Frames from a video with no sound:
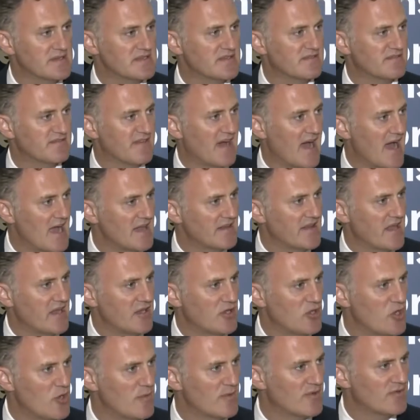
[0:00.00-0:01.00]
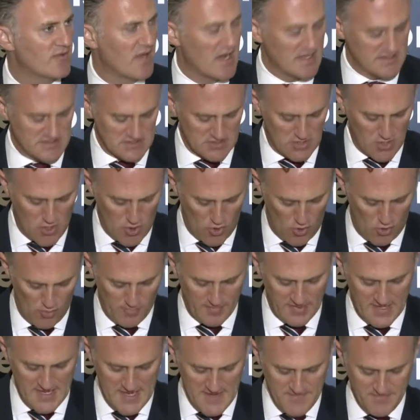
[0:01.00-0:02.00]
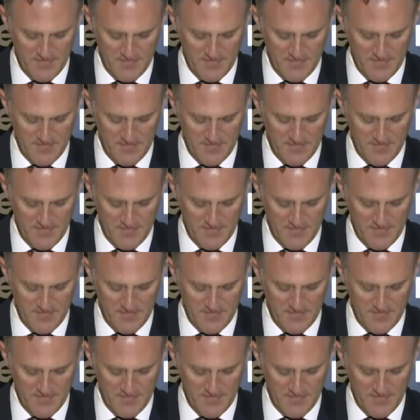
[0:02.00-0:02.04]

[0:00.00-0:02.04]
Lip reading: to violate human rights at home